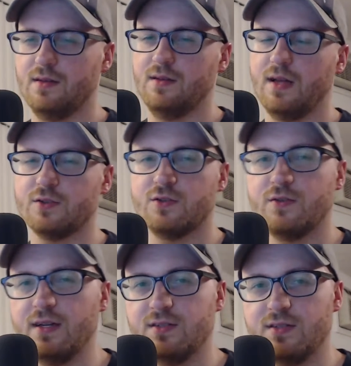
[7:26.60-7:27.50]
Doctor
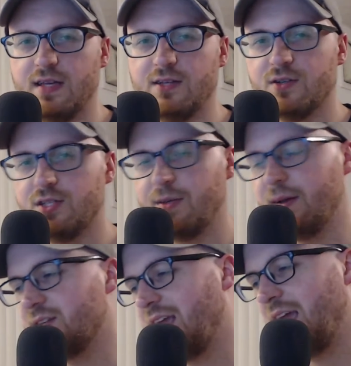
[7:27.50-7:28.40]
Strange's teacher, she
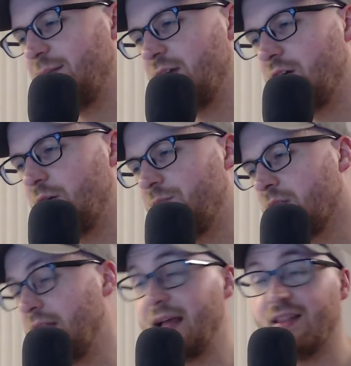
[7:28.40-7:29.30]
makes a cameo.
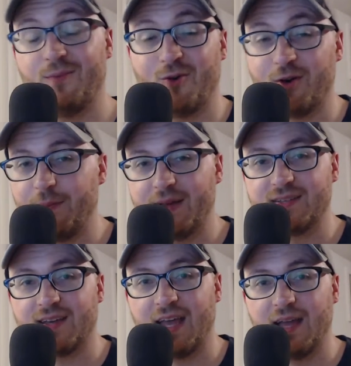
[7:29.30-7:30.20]
Natalie Portman
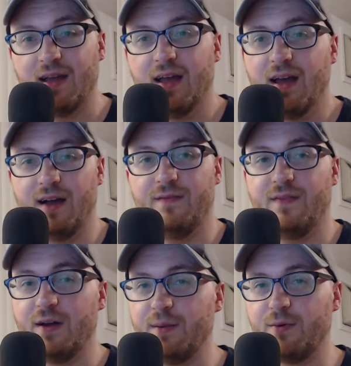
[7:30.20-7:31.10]
makes a
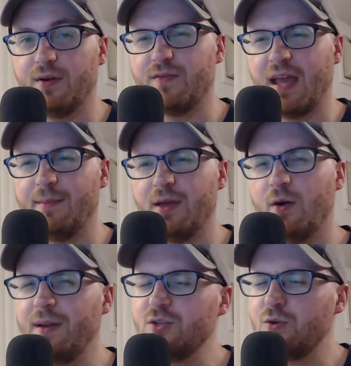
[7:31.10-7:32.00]
very brief
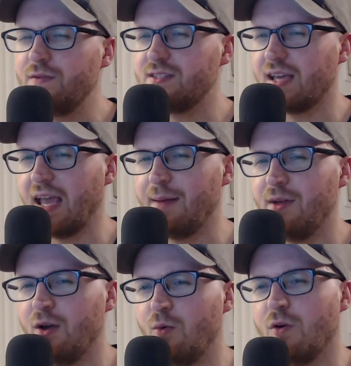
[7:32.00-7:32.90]
cameo. I'm not sure if it's a
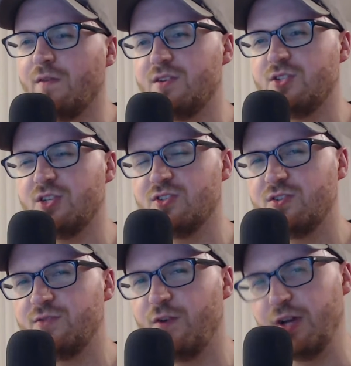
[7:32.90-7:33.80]
cameo or if it's
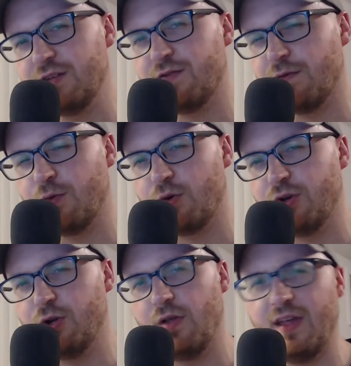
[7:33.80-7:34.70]
just footage from Thor
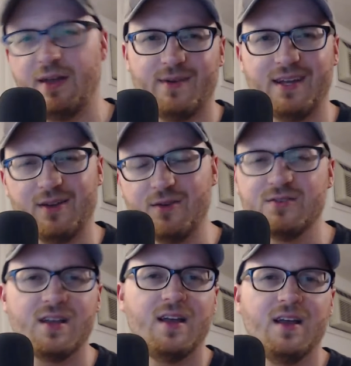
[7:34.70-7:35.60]
2 that they
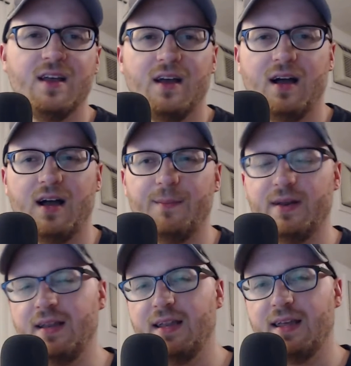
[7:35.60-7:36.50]
reused.
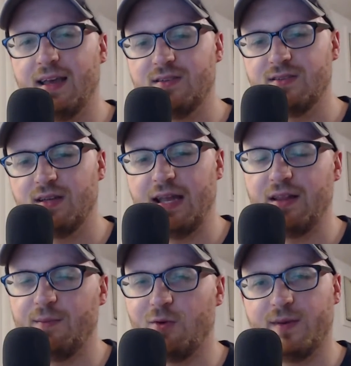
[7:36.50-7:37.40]
But in any case,
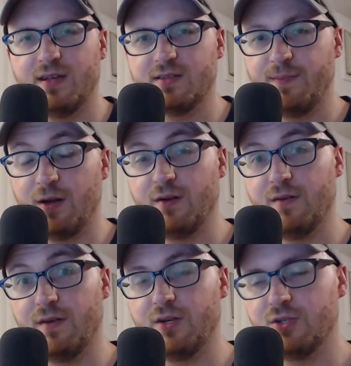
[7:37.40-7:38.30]
Natalie Portman does
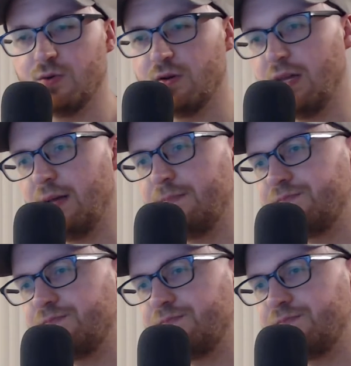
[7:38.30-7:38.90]
appear very shortly.